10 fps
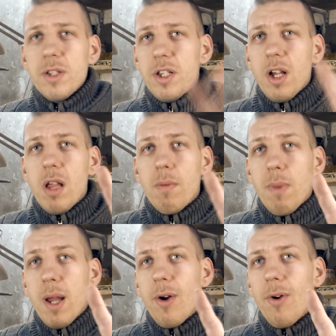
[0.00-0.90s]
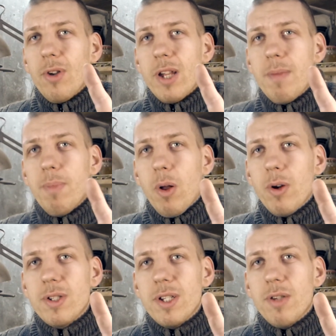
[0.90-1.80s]
these are my only
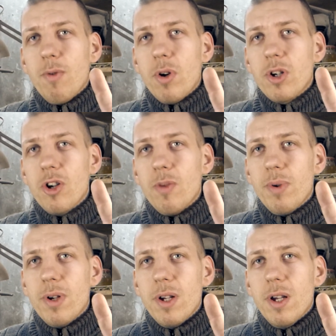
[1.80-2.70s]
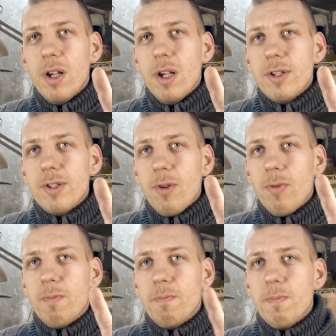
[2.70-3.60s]
employees in the workshop,
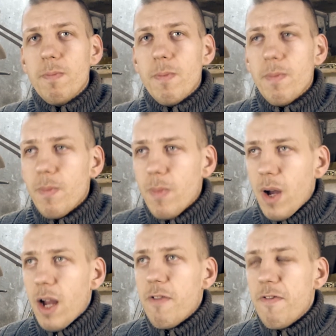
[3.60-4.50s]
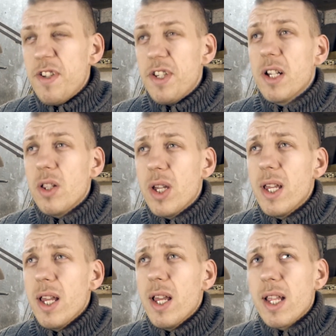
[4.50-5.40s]
so I
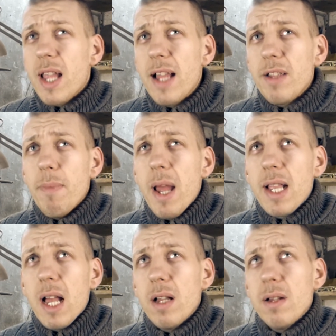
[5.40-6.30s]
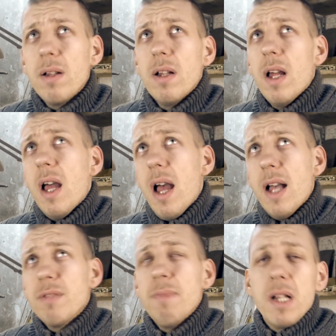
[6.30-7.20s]
physically can't make
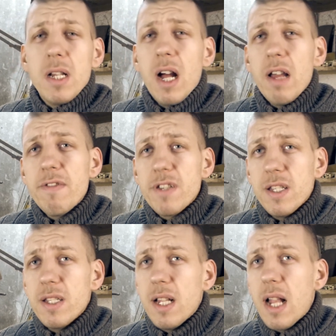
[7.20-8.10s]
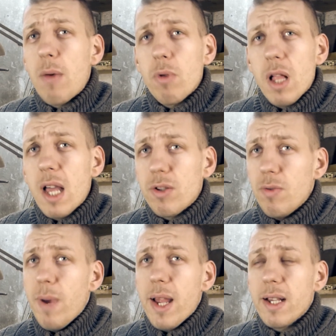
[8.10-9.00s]
as many knives that I would like
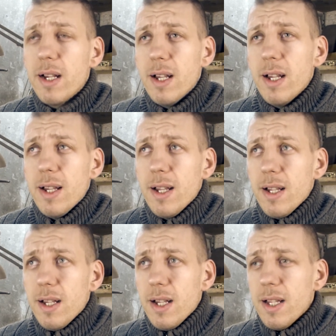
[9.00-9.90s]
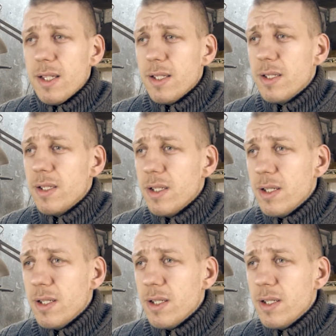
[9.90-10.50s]
to make. And